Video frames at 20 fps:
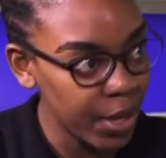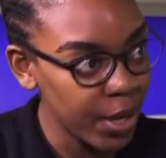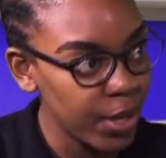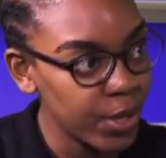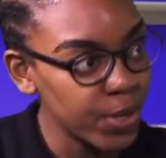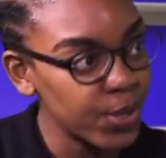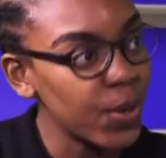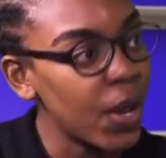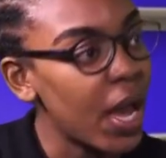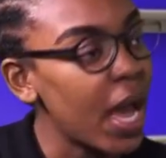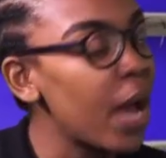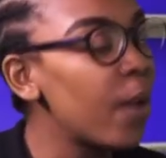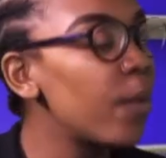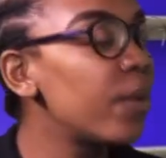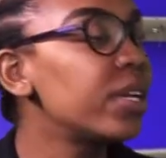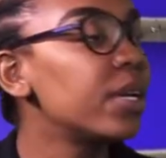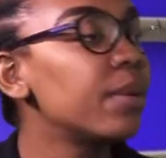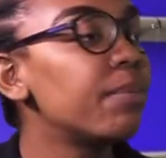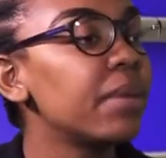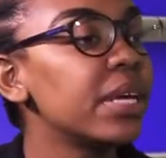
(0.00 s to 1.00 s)
So I
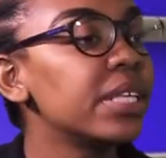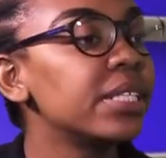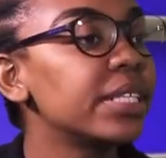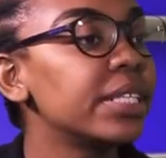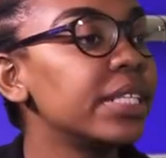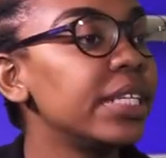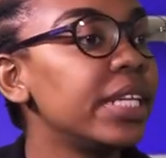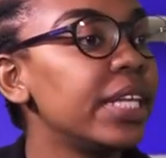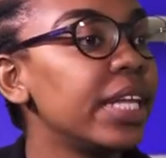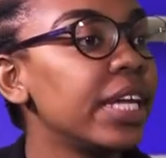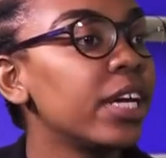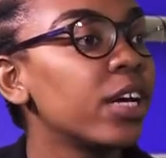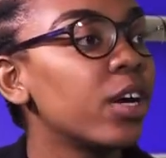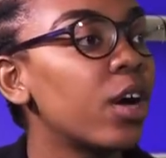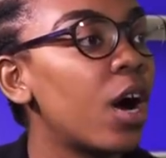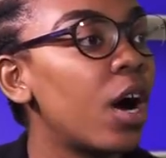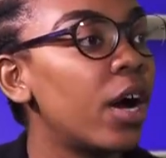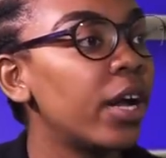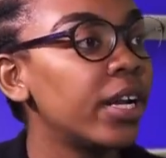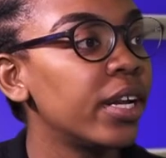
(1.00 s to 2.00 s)
want to basically link
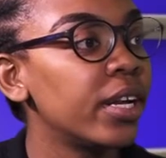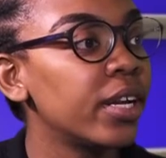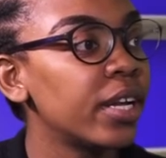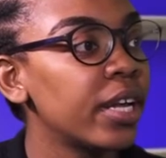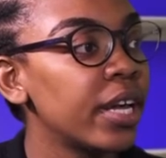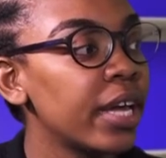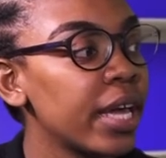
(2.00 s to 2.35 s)
on